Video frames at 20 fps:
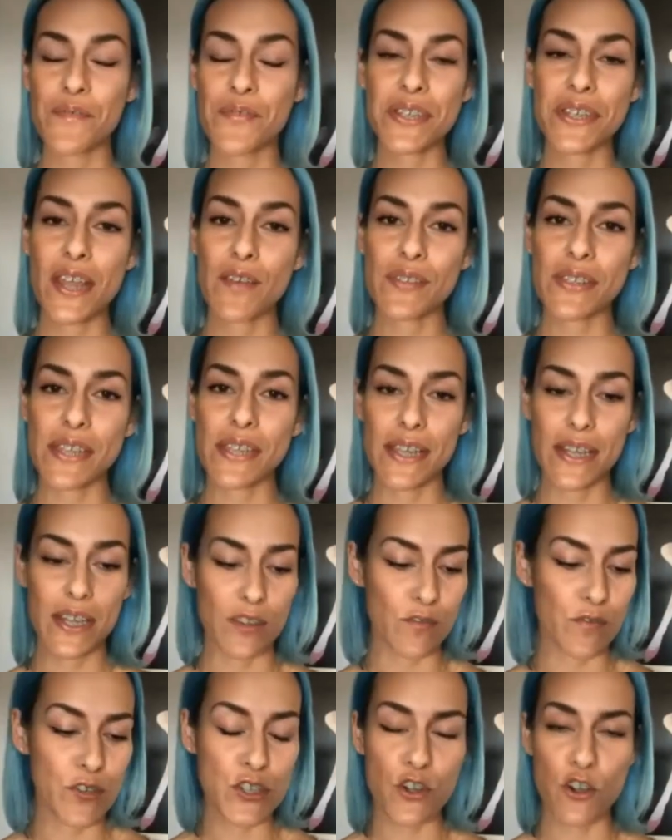never seen
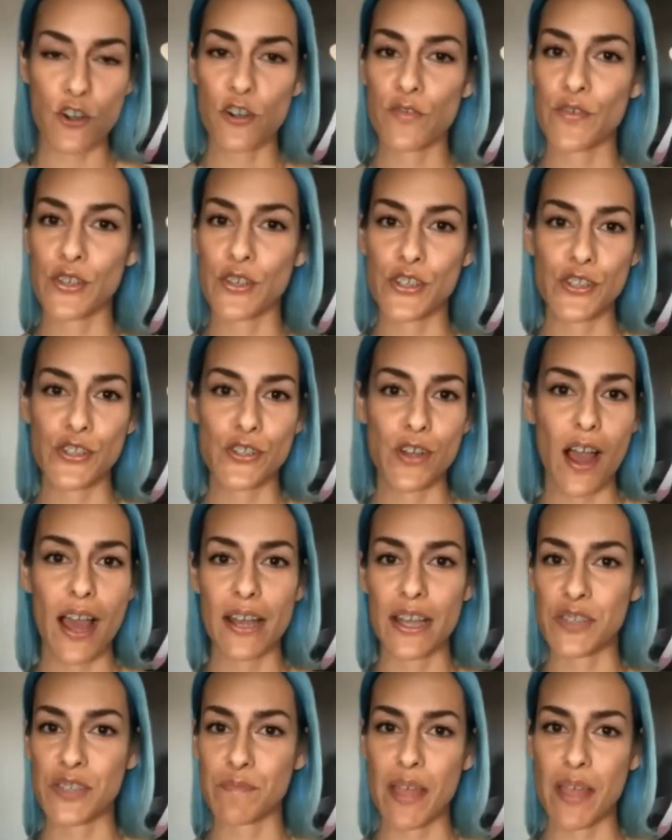it. Photographer,
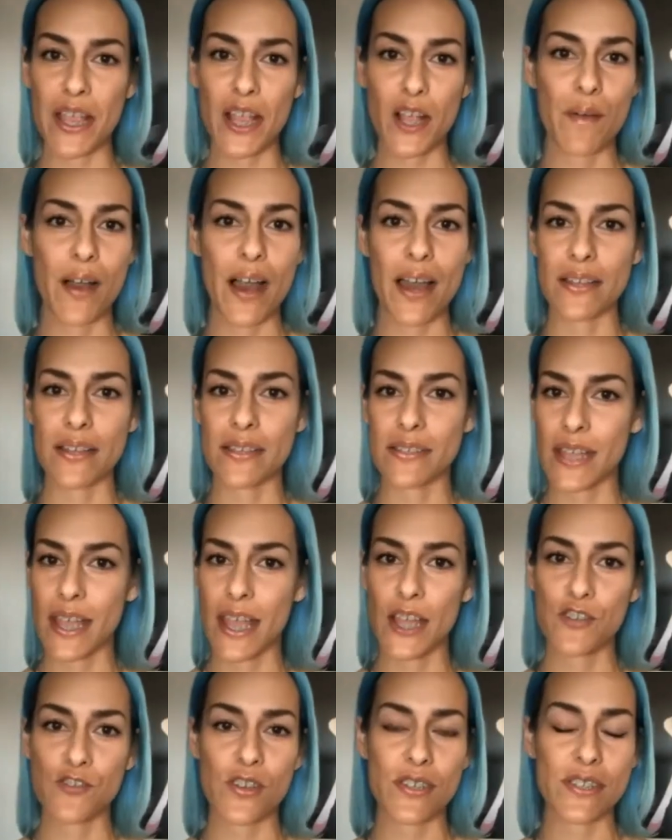stylist, makeup artist,
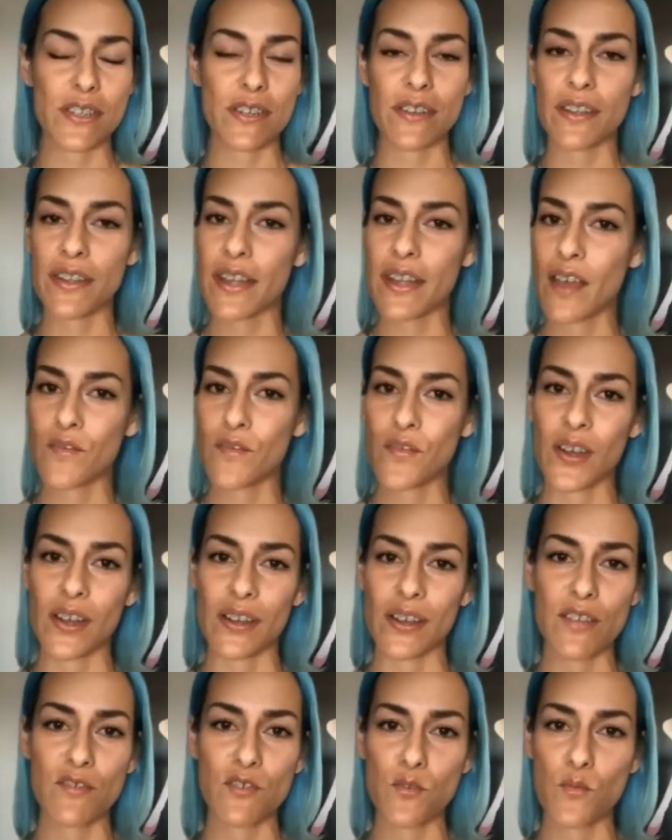hairdresser,
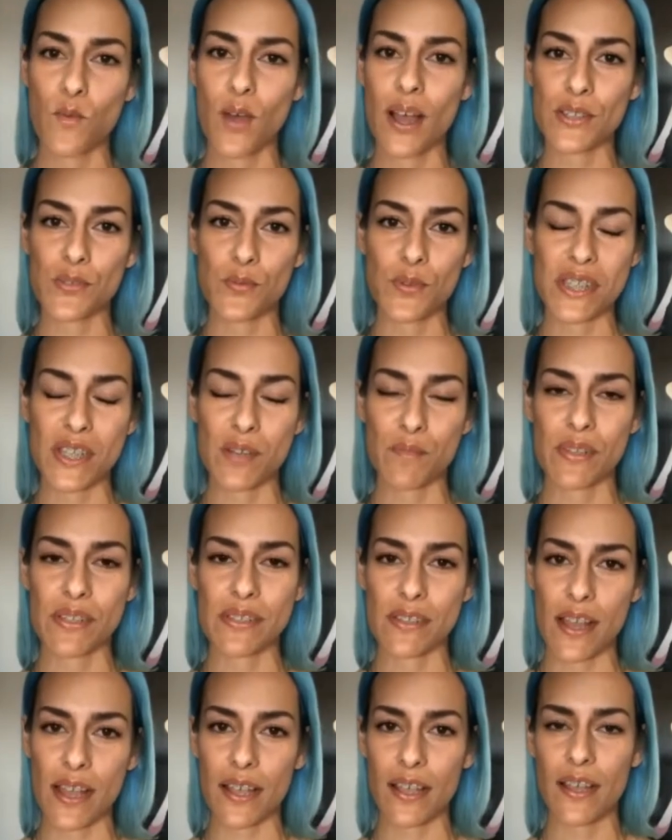never once was
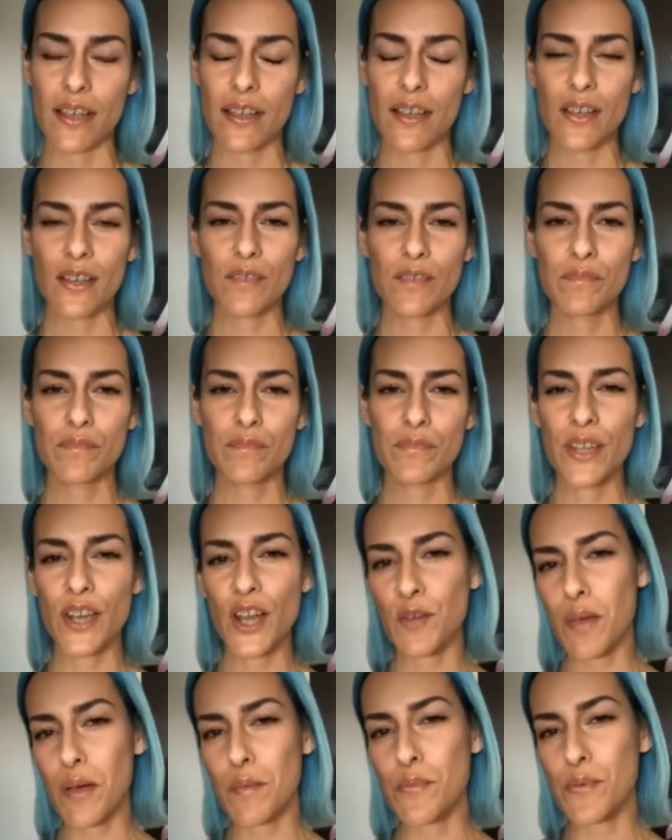someone's like,
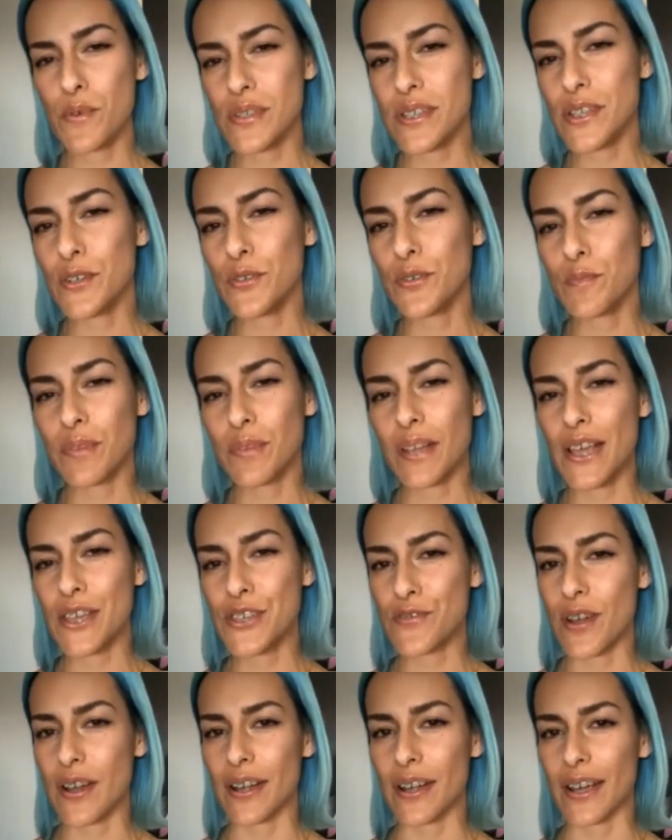my book's at a good
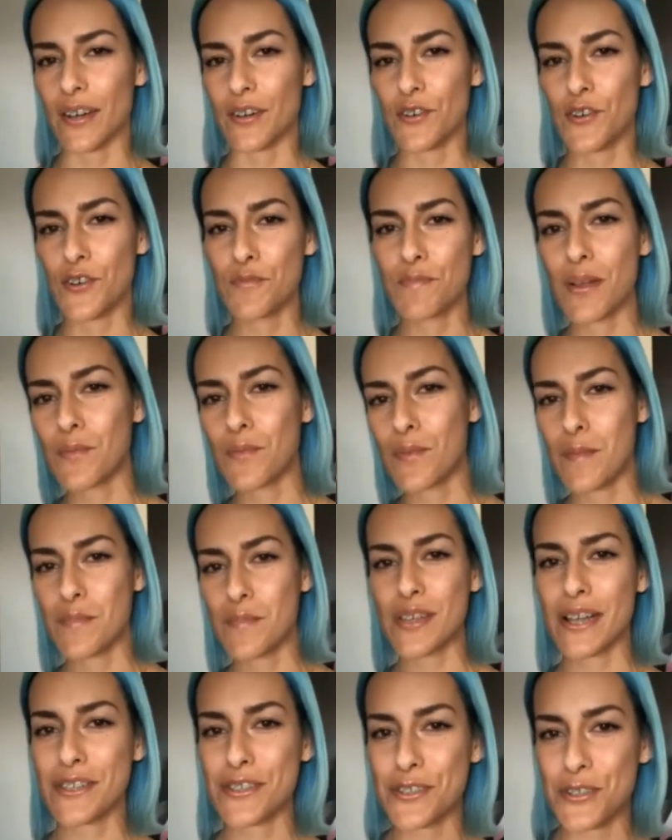place right now, or my
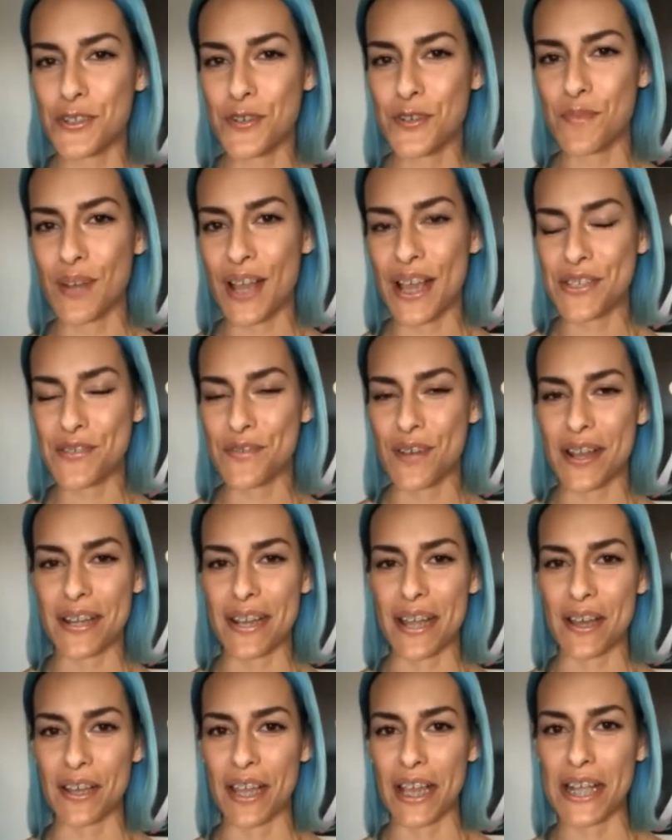website's at a good place right
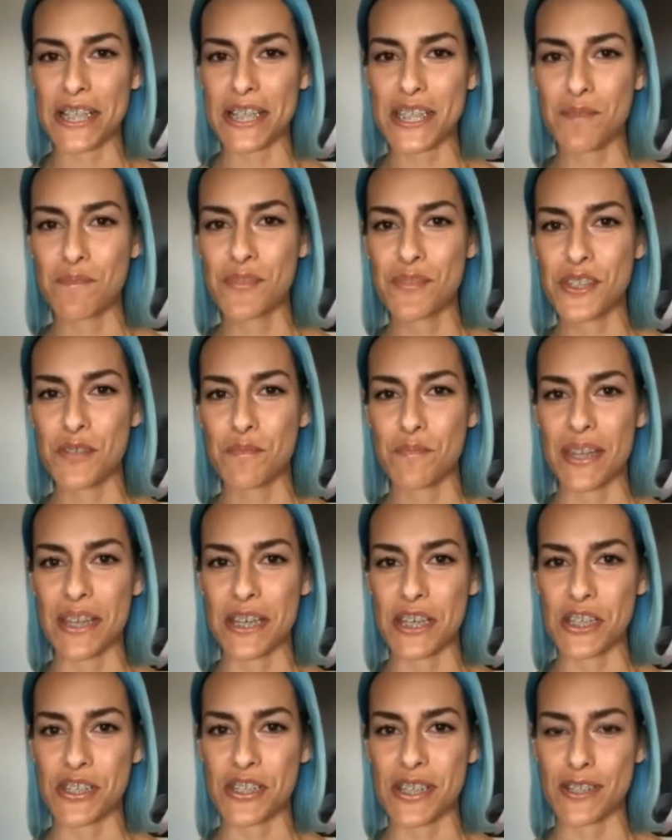now. Like, it seems to be
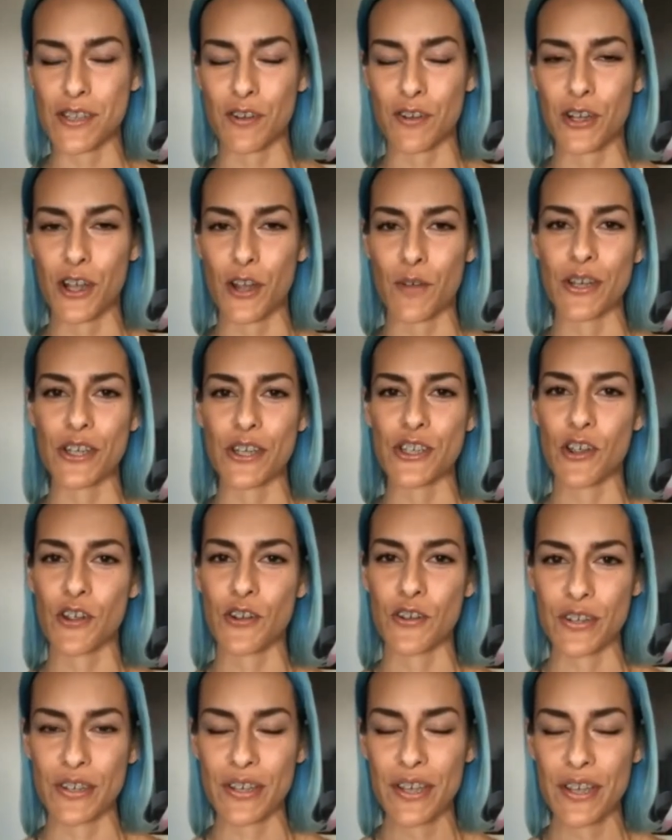just this ongoing
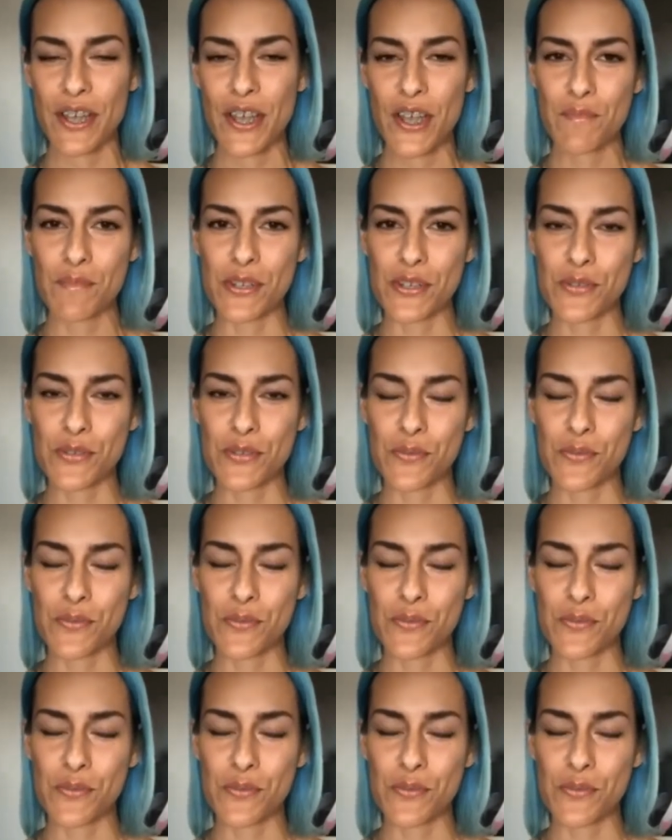joke between